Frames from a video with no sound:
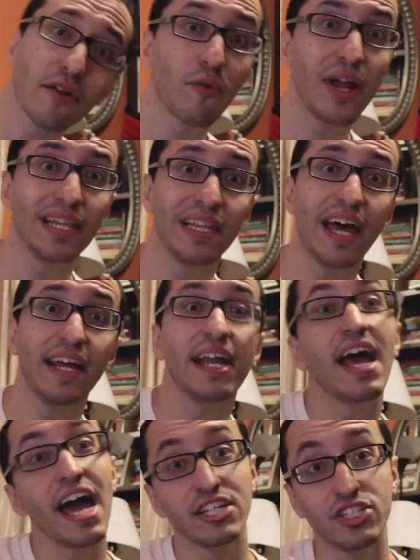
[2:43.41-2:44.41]
in red light
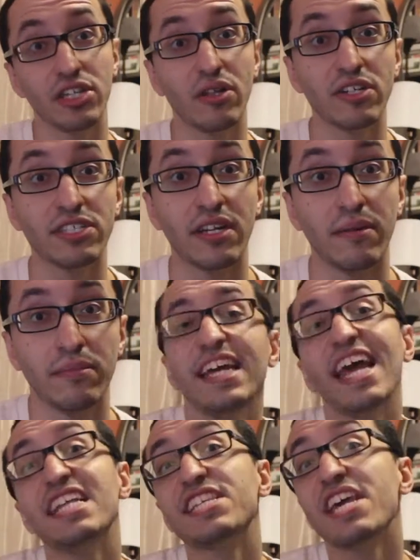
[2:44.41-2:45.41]
as she looks at him.
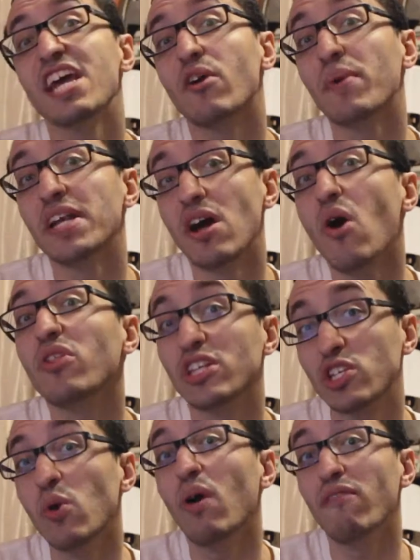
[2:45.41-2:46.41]
It's here we know the
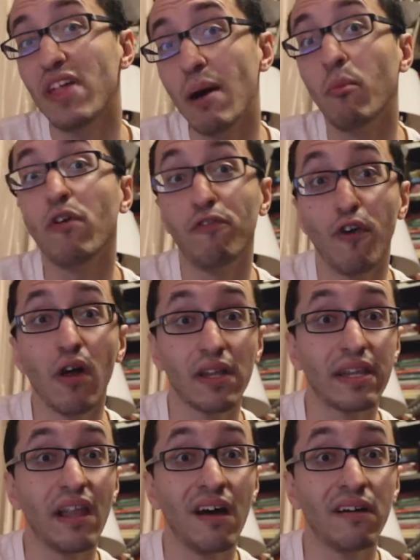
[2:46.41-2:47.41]
two of them will
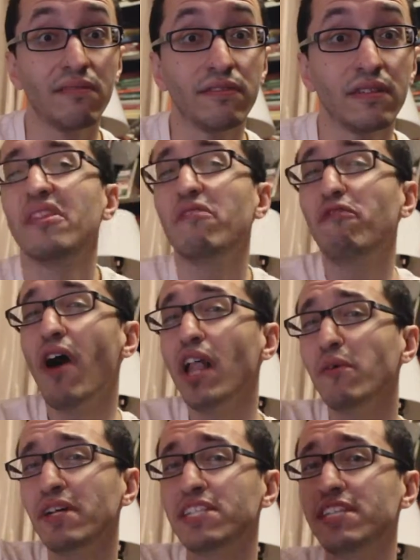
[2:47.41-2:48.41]
fall in love. The
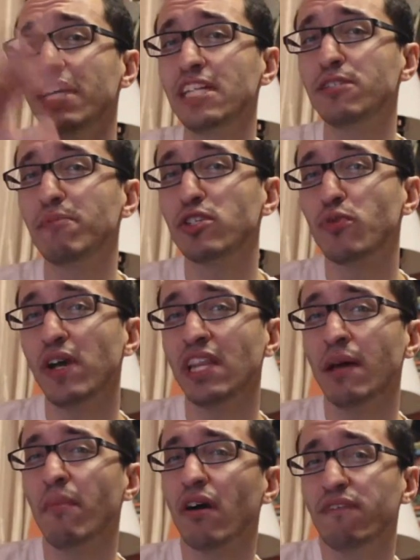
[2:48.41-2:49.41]
following scenes between
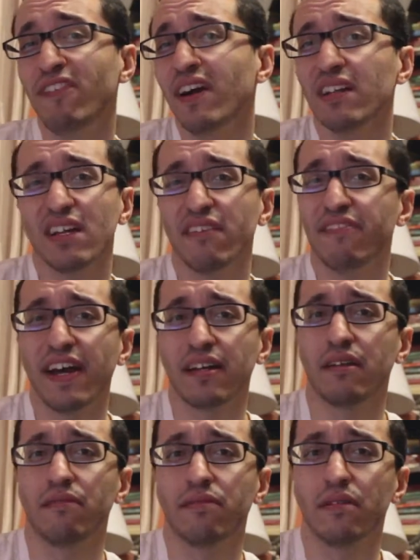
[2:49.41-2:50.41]
them are fairly
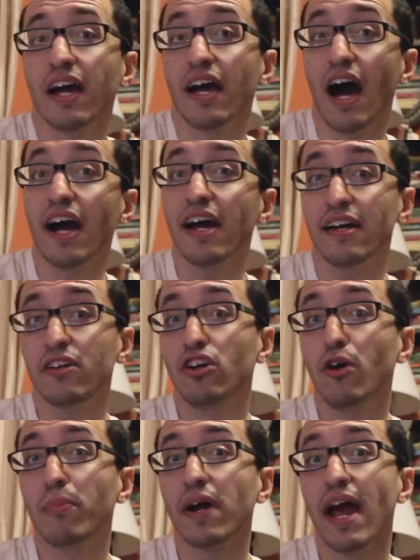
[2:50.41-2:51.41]
effective. Gaga and
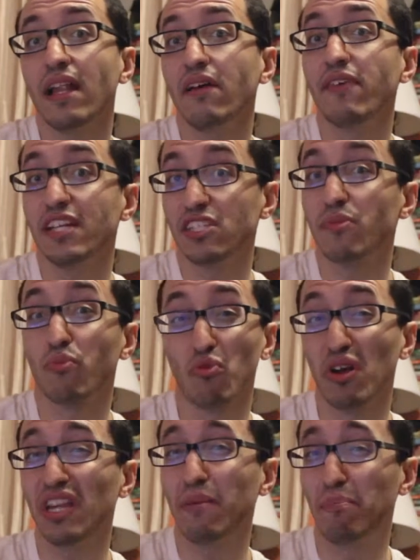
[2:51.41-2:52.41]
Cooper elevate some
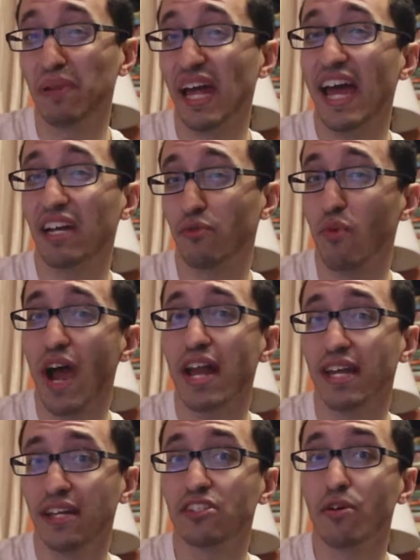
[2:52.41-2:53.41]
really bland
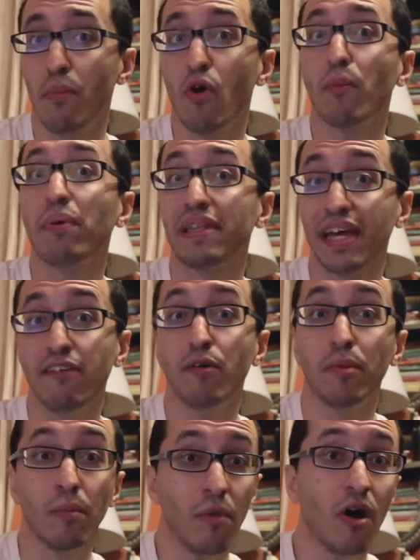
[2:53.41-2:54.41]
writing into more
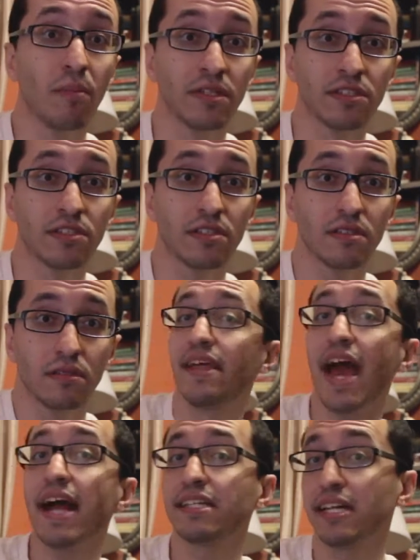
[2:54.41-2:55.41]
believable moments.
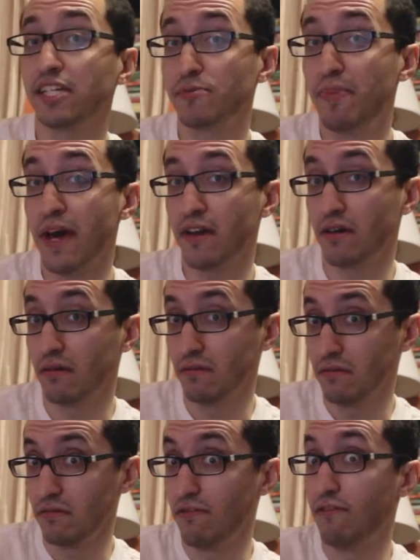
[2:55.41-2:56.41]
The acting is better,
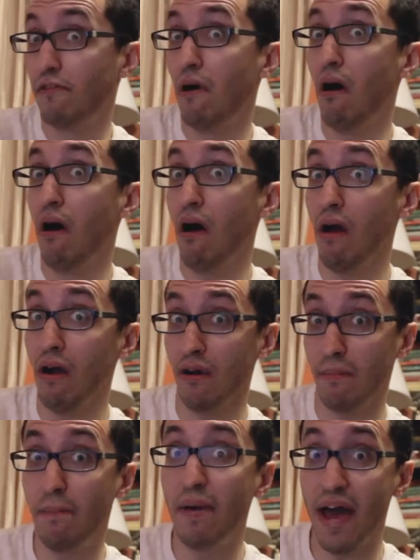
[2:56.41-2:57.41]

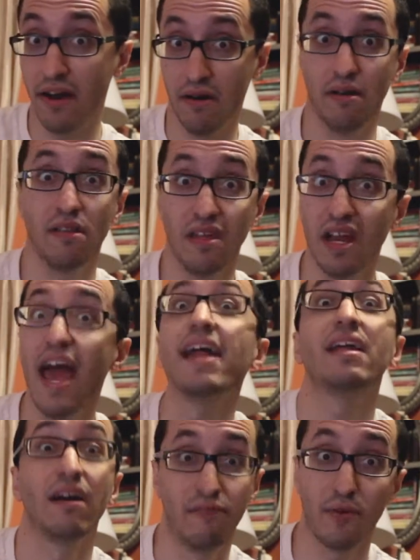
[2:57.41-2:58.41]
far better than
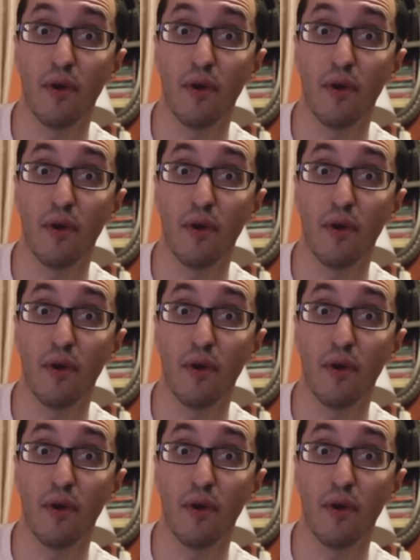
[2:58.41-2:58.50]
any of the